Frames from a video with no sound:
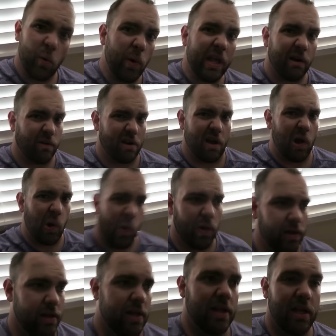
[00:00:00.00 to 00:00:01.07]
We don't know.
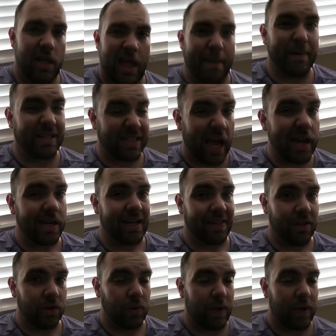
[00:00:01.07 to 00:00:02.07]
I'm excited to get the